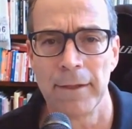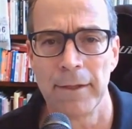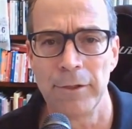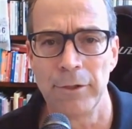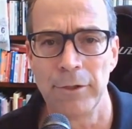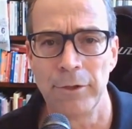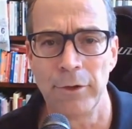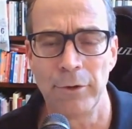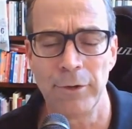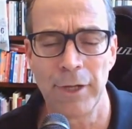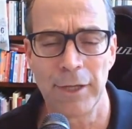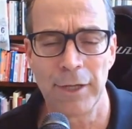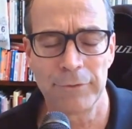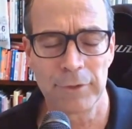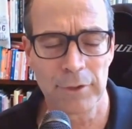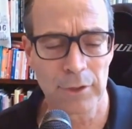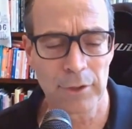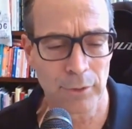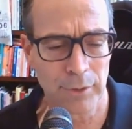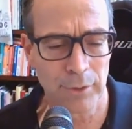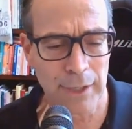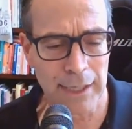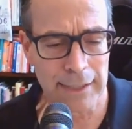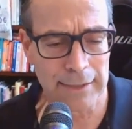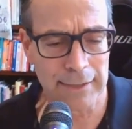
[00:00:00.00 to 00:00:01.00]
You don't have to
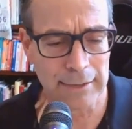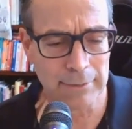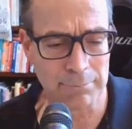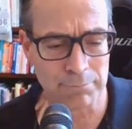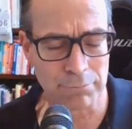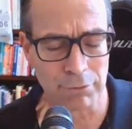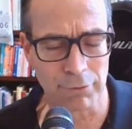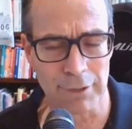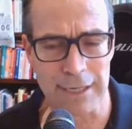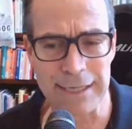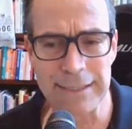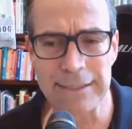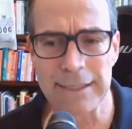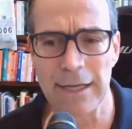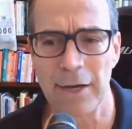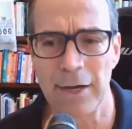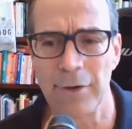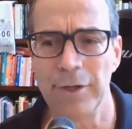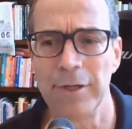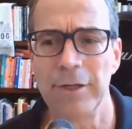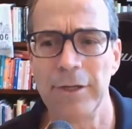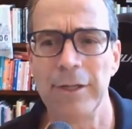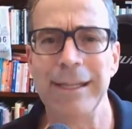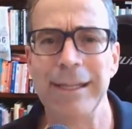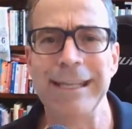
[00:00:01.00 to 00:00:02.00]
go ahead and break
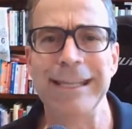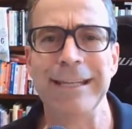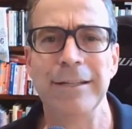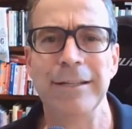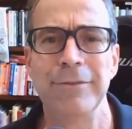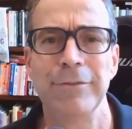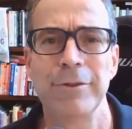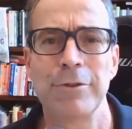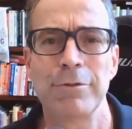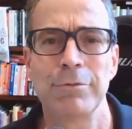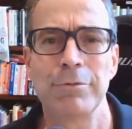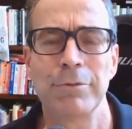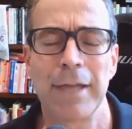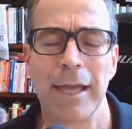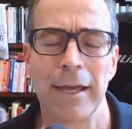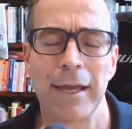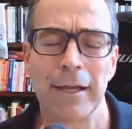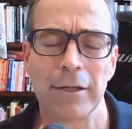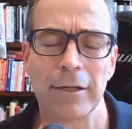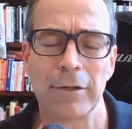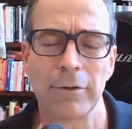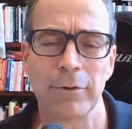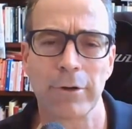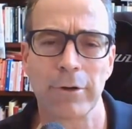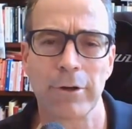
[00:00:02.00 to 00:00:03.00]
down into the individual
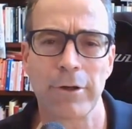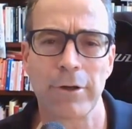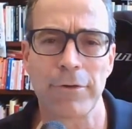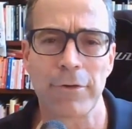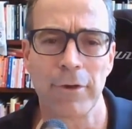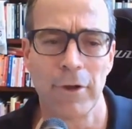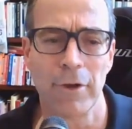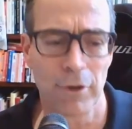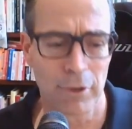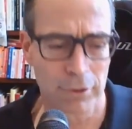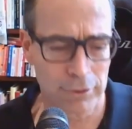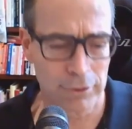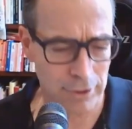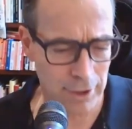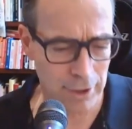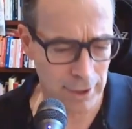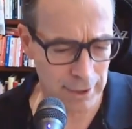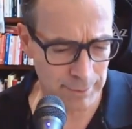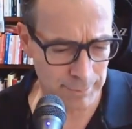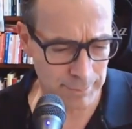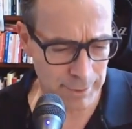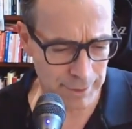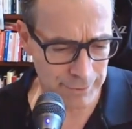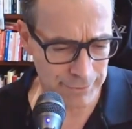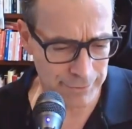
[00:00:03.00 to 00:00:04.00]
categories or
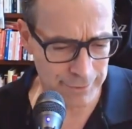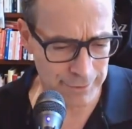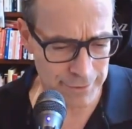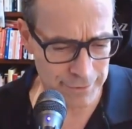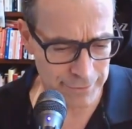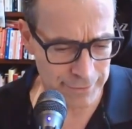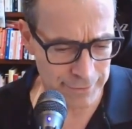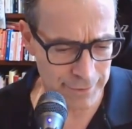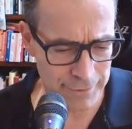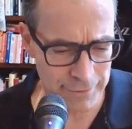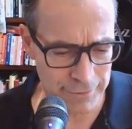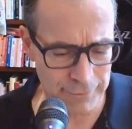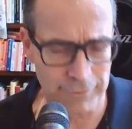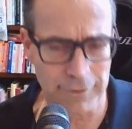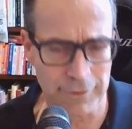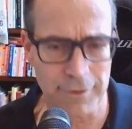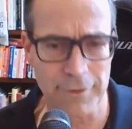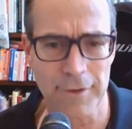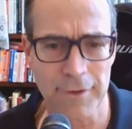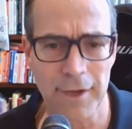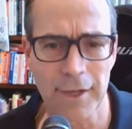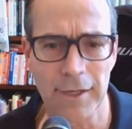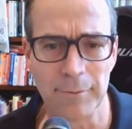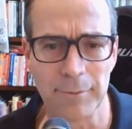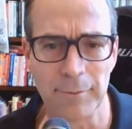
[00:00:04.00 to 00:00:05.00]
talk about this, or
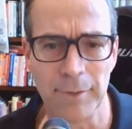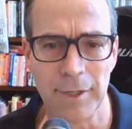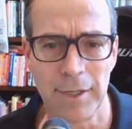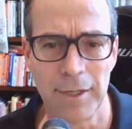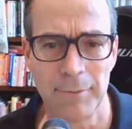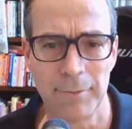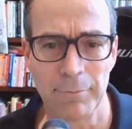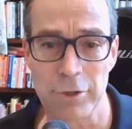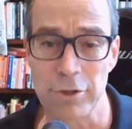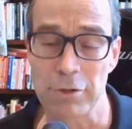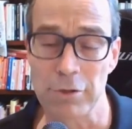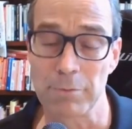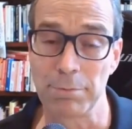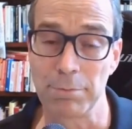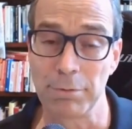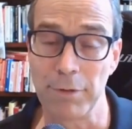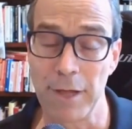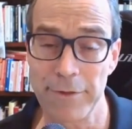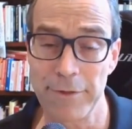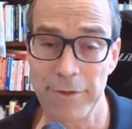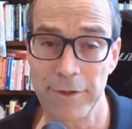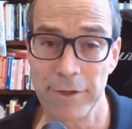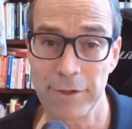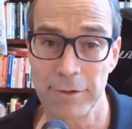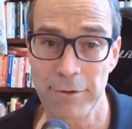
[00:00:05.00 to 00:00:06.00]
this item, but you're
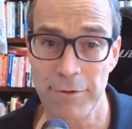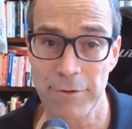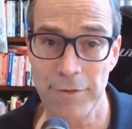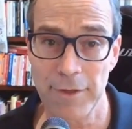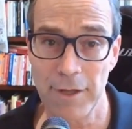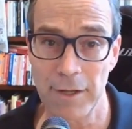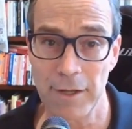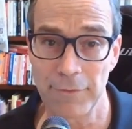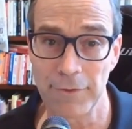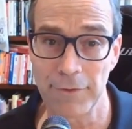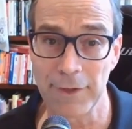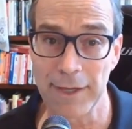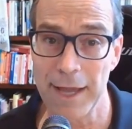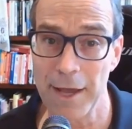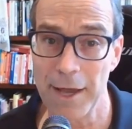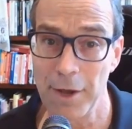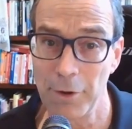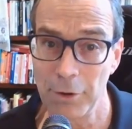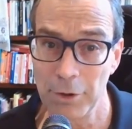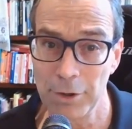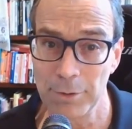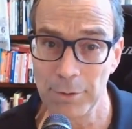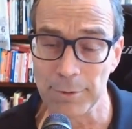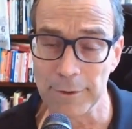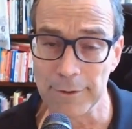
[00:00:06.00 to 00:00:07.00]
placing yourself
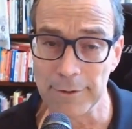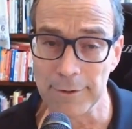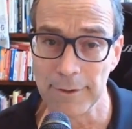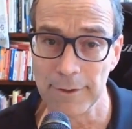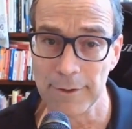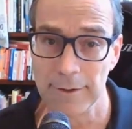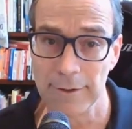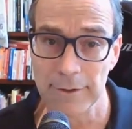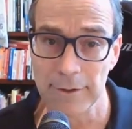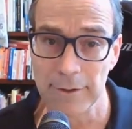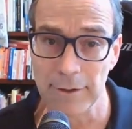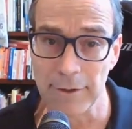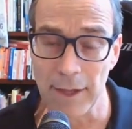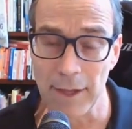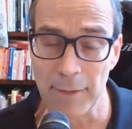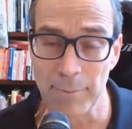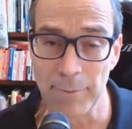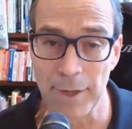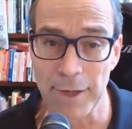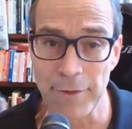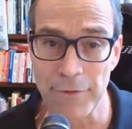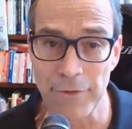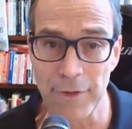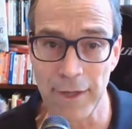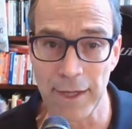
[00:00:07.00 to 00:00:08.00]
accountable to them
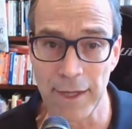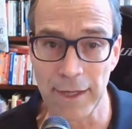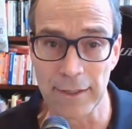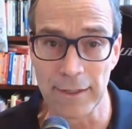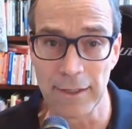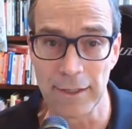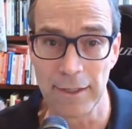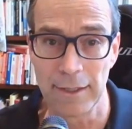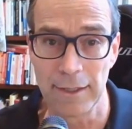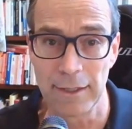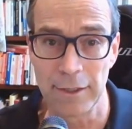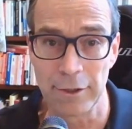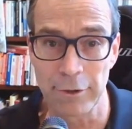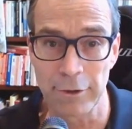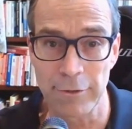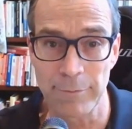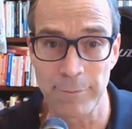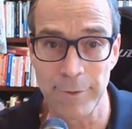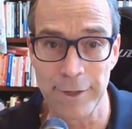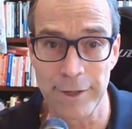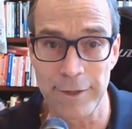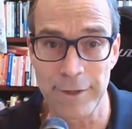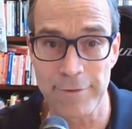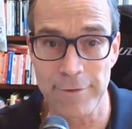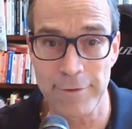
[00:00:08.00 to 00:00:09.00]
by saying, here's
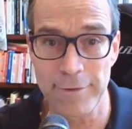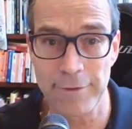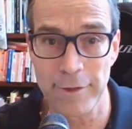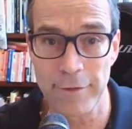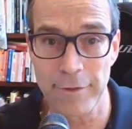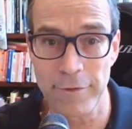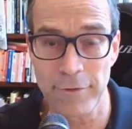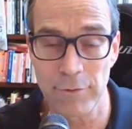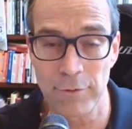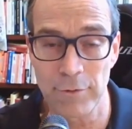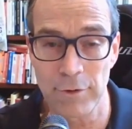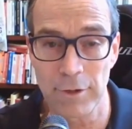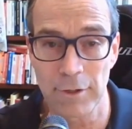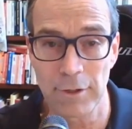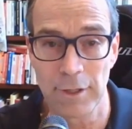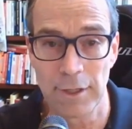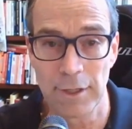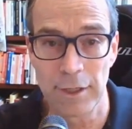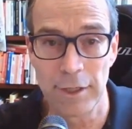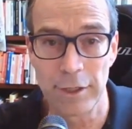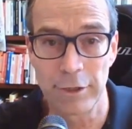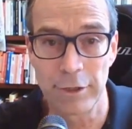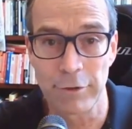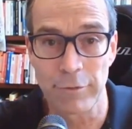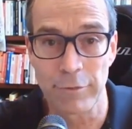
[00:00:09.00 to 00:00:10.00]
my existing score,
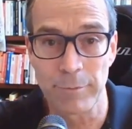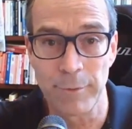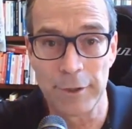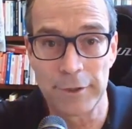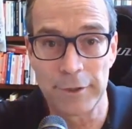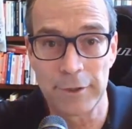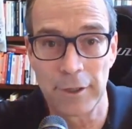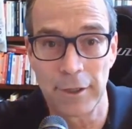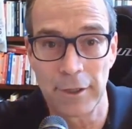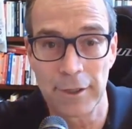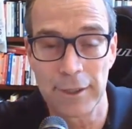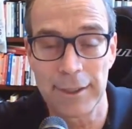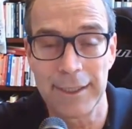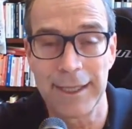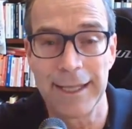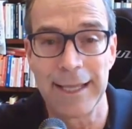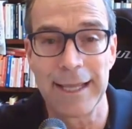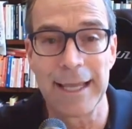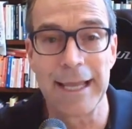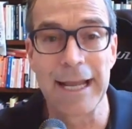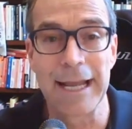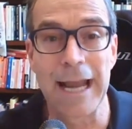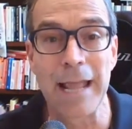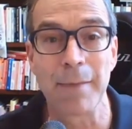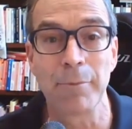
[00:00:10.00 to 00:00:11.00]
here's my target,
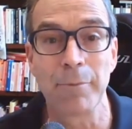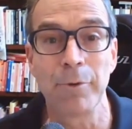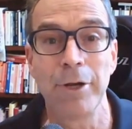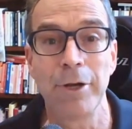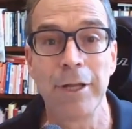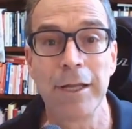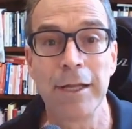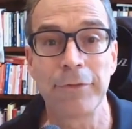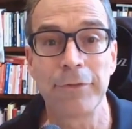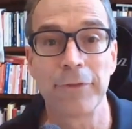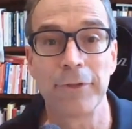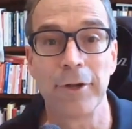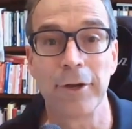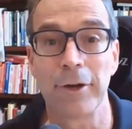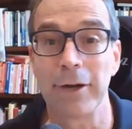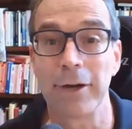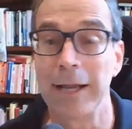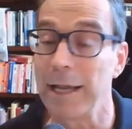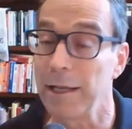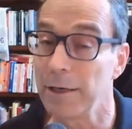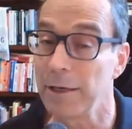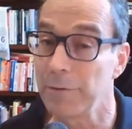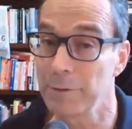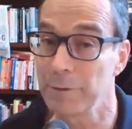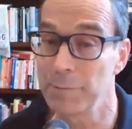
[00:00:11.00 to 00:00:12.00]
and I am going to get there,
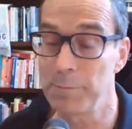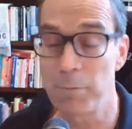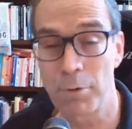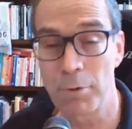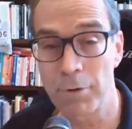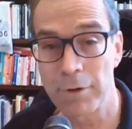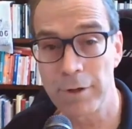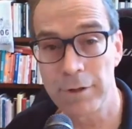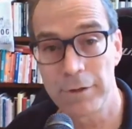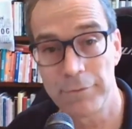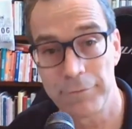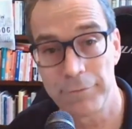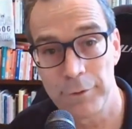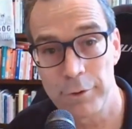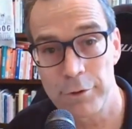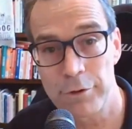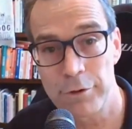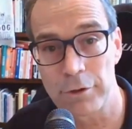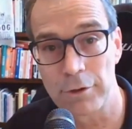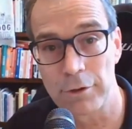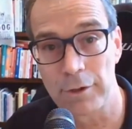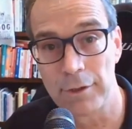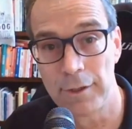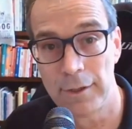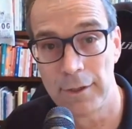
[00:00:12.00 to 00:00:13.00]
and I'm going to report in the
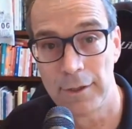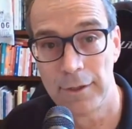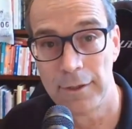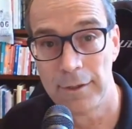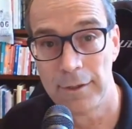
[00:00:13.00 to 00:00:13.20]
future